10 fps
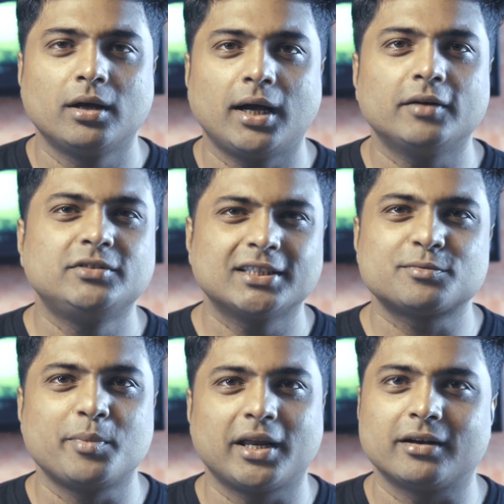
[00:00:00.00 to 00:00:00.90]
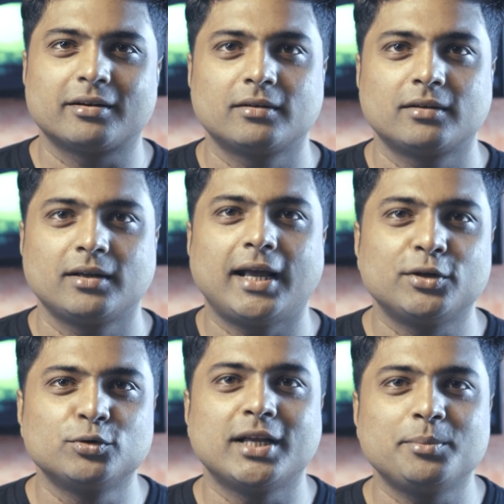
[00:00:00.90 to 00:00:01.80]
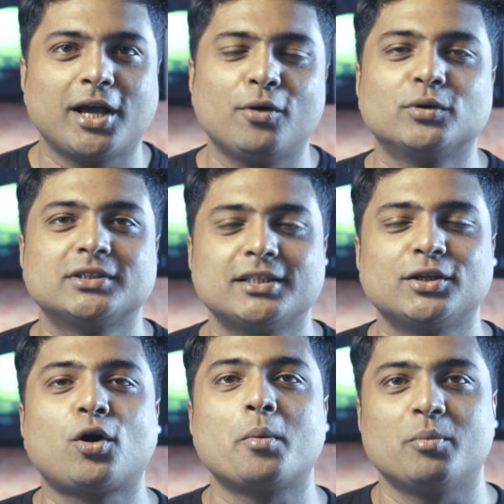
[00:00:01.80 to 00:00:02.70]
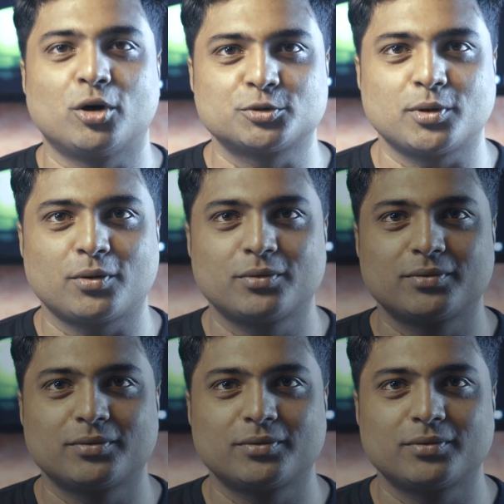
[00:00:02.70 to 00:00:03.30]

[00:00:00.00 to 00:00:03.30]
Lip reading: I've just made it, and do tell me how was it in the comment box below.